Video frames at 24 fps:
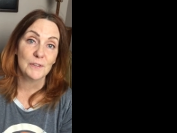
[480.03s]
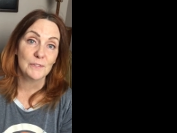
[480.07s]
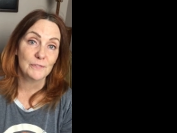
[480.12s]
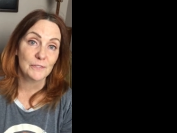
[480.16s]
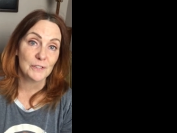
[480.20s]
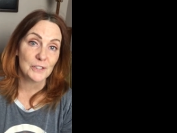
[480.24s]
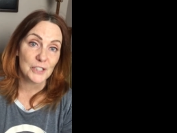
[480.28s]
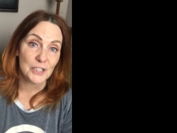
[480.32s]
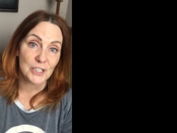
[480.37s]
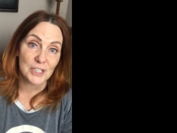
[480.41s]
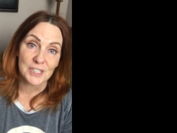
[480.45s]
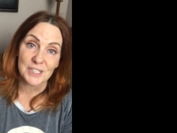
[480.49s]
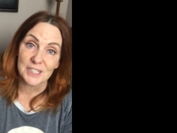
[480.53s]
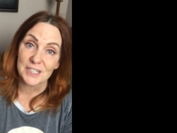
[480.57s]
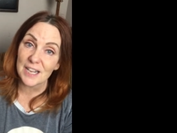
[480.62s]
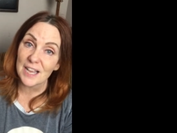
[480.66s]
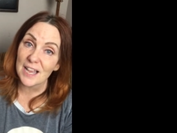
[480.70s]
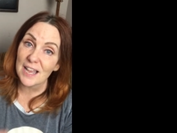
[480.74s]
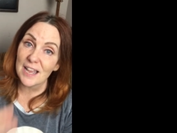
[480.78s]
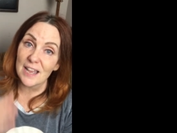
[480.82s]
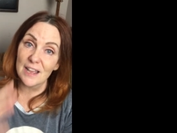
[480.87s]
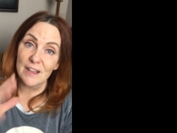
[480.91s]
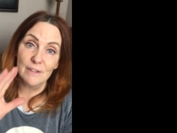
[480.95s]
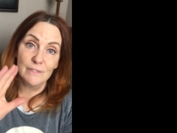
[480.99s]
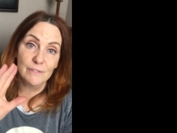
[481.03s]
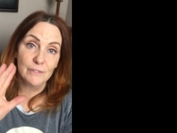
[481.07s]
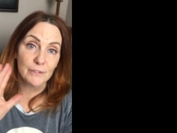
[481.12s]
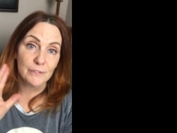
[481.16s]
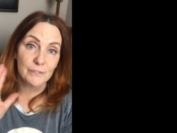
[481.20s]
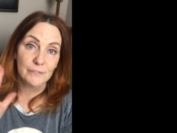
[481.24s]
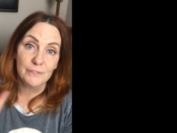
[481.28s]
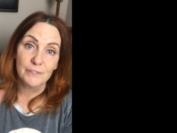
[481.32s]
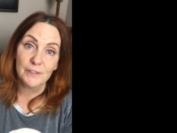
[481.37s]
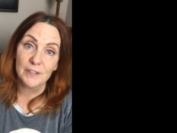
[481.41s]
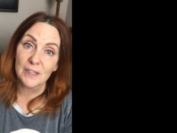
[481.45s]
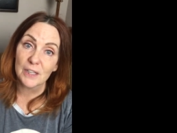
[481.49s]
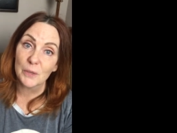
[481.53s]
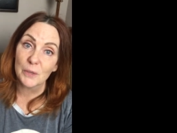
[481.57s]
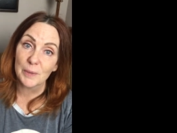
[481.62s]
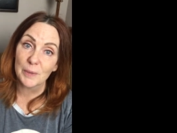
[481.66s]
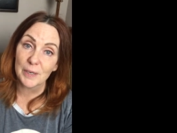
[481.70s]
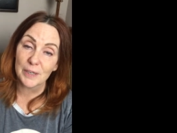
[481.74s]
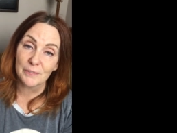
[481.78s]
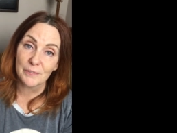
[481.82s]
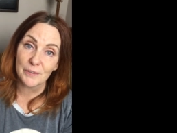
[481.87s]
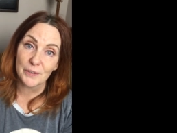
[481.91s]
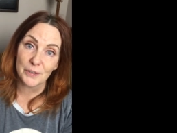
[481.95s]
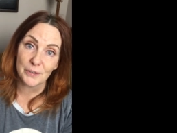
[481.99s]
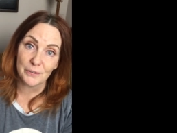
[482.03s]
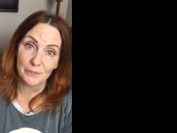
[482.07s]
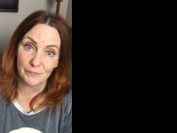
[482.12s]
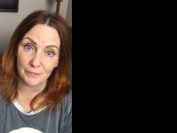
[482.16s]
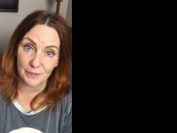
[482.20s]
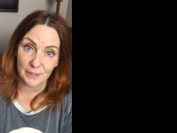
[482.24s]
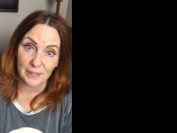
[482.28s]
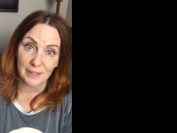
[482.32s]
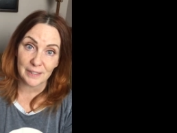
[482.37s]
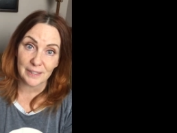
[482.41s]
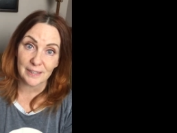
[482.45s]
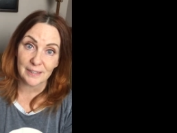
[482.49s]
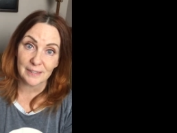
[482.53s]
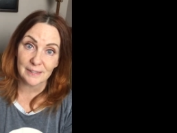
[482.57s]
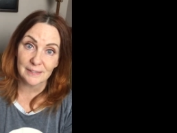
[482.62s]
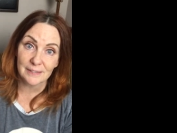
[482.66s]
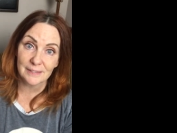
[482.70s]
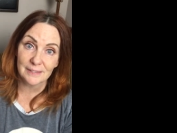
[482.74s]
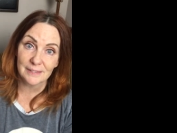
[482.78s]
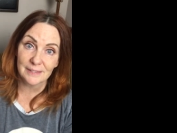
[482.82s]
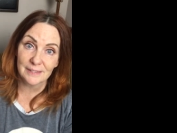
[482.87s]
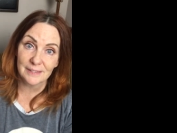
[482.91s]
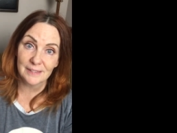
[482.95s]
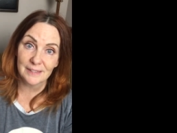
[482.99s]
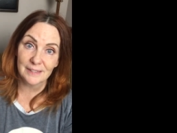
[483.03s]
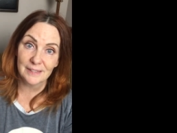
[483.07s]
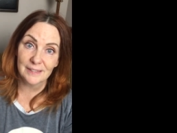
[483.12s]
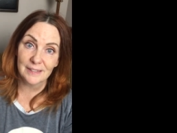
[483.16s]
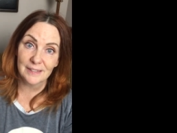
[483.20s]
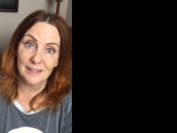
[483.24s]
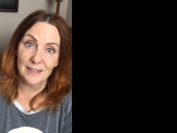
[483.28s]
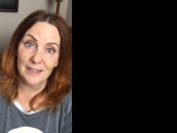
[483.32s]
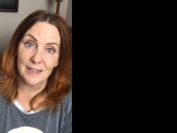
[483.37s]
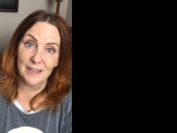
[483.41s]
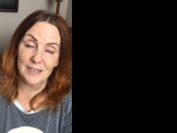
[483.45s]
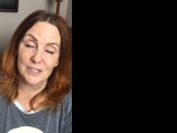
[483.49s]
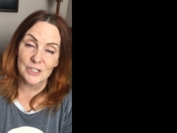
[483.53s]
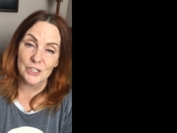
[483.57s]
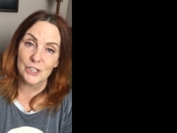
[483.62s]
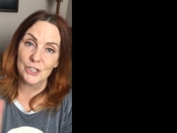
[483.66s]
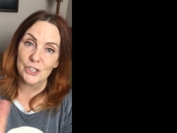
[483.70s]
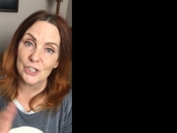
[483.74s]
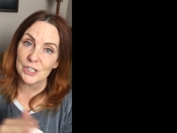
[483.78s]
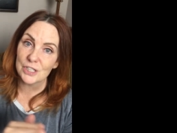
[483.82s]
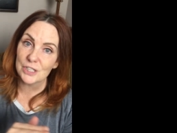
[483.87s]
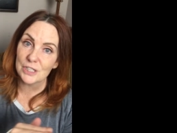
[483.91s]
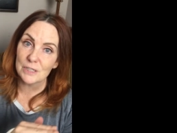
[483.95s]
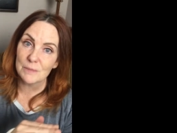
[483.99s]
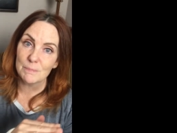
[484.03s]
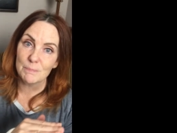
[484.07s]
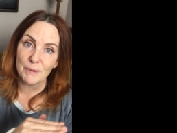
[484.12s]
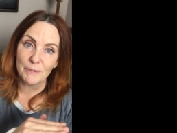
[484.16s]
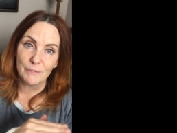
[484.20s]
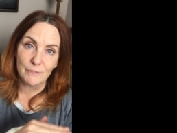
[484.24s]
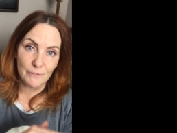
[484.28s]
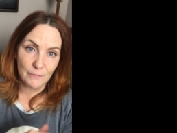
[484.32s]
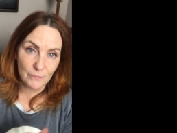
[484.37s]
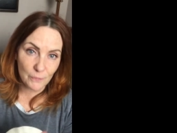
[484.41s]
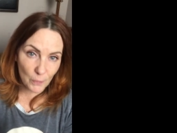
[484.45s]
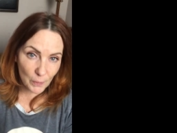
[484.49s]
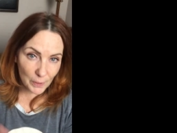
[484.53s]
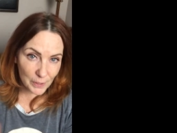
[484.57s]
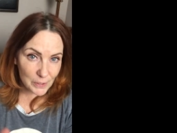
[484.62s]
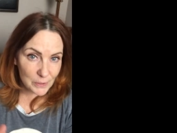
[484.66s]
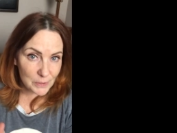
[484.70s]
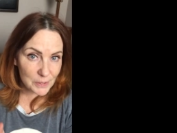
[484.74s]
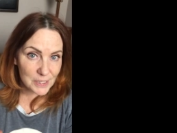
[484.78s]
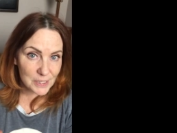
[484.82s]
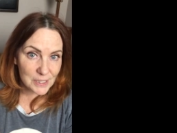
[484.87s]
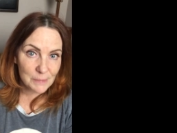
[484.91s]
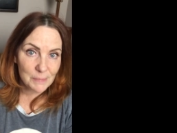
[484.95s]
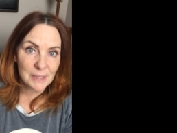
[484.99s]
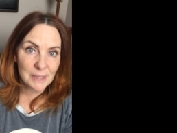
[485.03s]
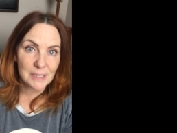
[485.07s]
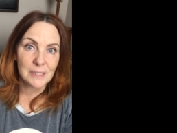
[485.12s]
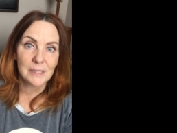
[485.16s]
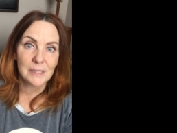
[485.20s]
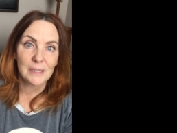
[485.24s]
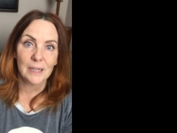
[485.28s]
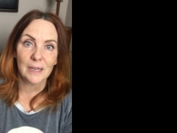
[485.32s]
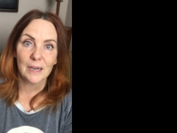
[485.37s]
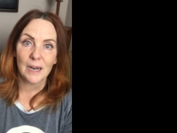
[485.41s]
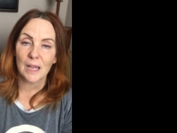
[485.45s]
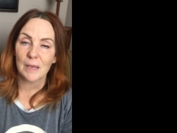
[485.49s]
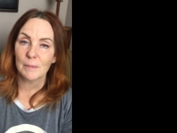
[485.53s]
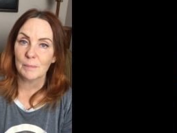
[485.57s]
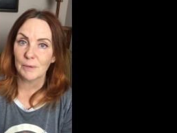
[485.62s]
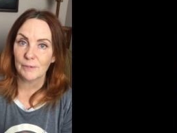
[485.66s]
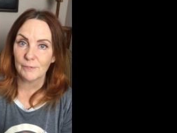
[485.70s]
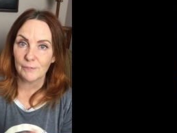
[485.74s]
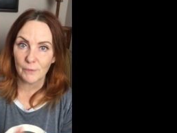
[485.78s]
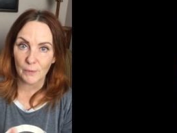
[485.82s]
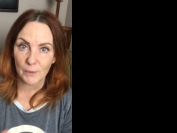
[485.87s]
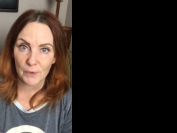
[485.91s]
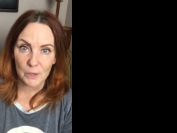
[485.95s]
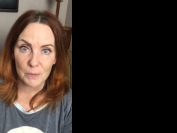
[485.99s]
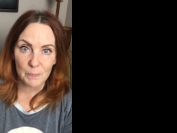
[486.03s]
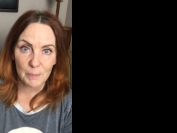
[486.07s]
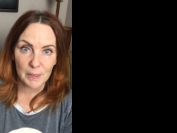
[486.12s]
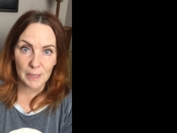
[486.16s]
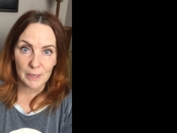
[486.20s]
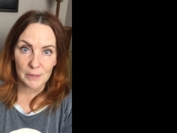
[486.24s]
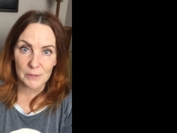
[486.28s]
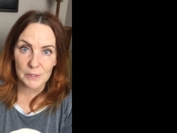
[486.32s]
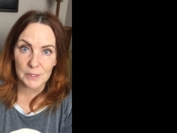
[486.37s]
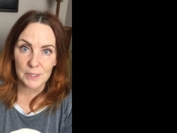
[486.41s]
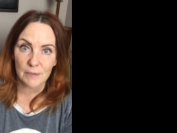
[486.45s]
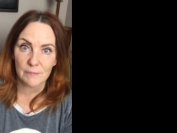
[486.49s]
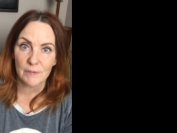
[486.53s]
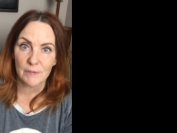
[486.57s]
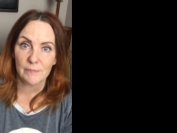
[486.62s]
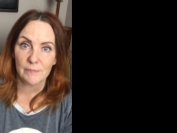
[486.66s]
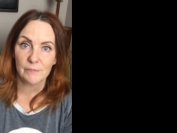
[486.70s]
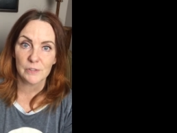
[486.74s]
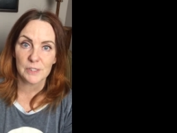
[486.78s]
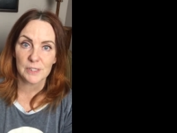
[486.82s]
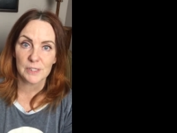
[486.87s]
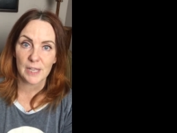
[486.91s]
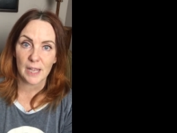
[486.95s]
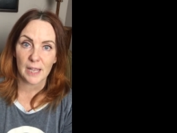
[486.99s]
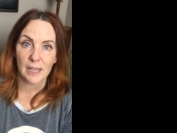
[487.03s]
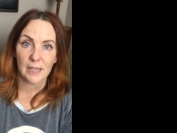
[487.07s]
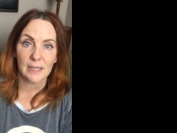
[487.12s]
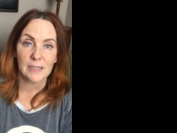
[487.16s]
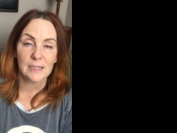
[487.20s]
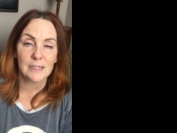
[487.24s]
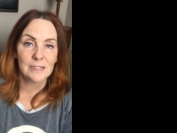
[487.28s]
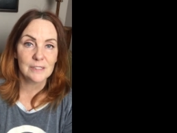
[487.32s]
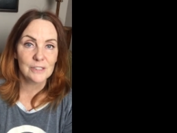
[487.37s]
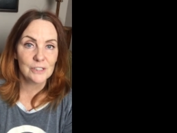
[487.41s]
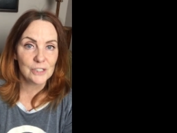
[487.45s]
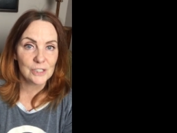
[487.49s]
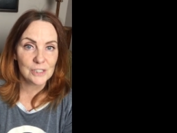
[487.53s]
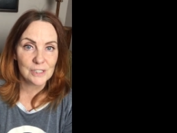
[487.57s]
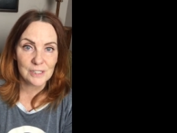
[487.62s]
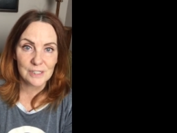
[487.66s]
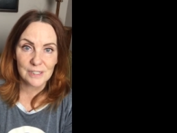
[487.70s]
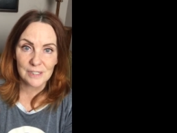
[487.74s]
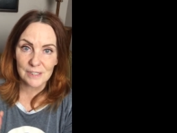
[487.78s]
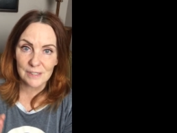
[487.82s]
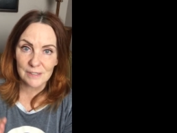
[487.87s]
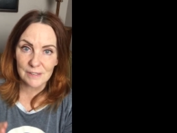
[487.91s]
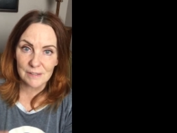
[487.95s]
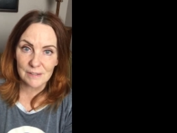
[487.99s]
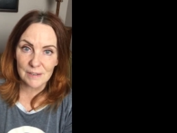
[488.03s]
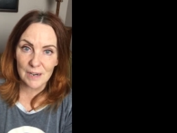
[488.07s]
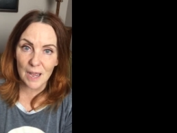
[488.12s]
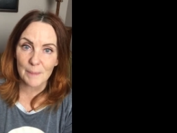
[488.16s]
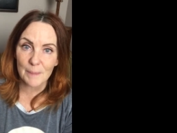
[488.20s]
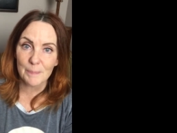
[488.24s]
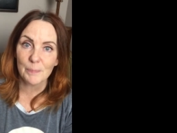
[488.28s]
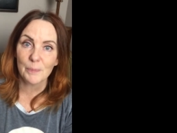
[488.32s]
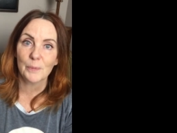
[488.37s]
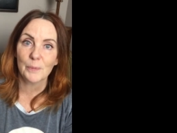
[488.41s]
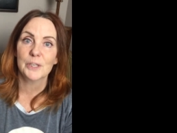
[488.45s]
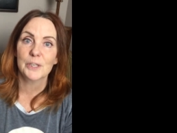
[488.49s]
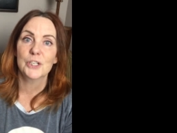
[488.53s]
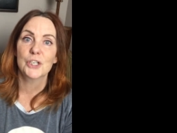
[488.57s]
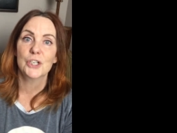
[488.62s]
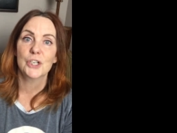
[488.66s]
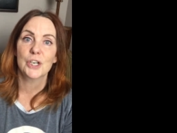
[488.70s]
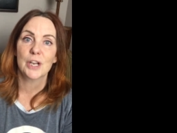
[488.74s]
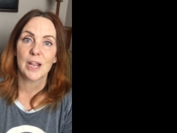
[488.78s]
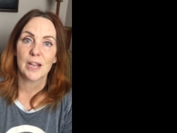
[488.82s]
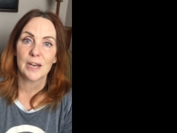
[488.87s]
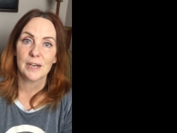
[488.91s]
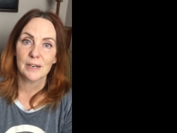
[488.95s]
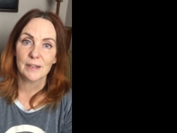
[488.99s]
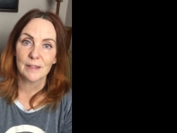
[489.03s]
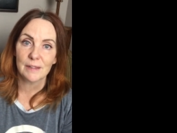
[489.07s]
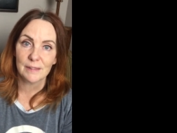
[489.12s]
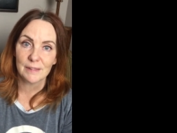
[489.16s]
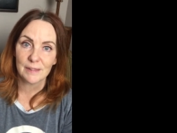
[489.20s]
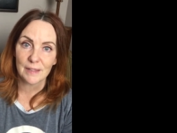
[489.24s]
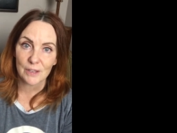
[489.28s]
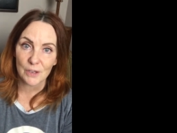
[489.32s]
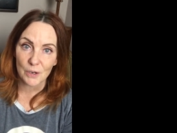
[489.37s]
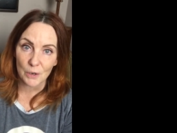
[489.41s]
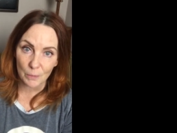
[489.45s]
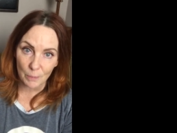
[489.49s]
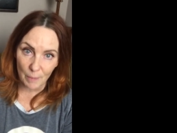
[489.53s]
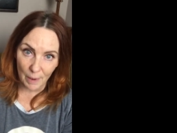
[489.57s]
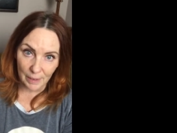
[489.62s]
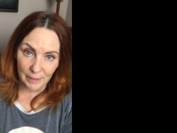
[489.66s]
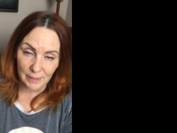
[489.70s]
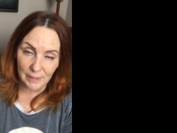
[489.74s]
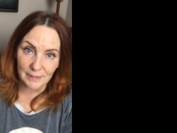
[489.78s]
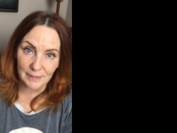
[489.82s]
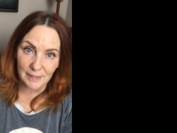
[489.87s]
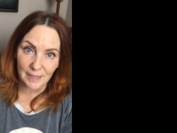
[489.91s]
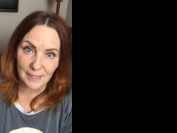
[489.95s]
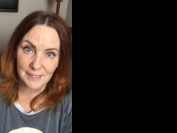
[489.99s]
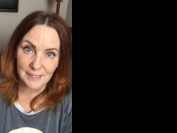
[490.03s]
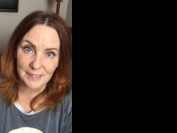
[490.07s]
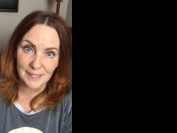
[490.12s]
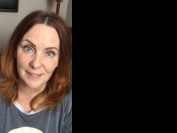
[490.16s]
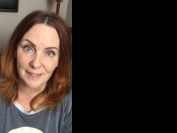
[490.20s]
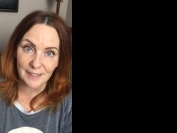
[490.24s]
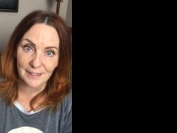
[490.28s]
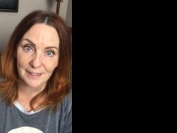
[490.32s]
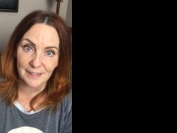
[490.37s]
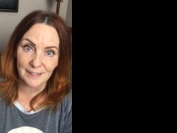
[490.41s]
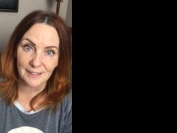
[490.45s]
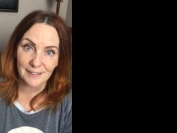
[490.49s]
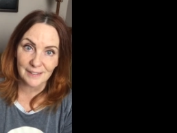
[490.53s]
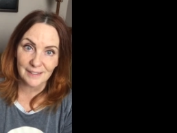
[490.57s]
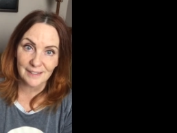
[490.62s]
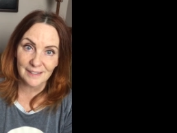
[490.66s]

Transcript: for just for feeling whatever you're feeling. Just before you dismiss it and before you beat yourself up for saying it, just appreciate that you're recognizing it.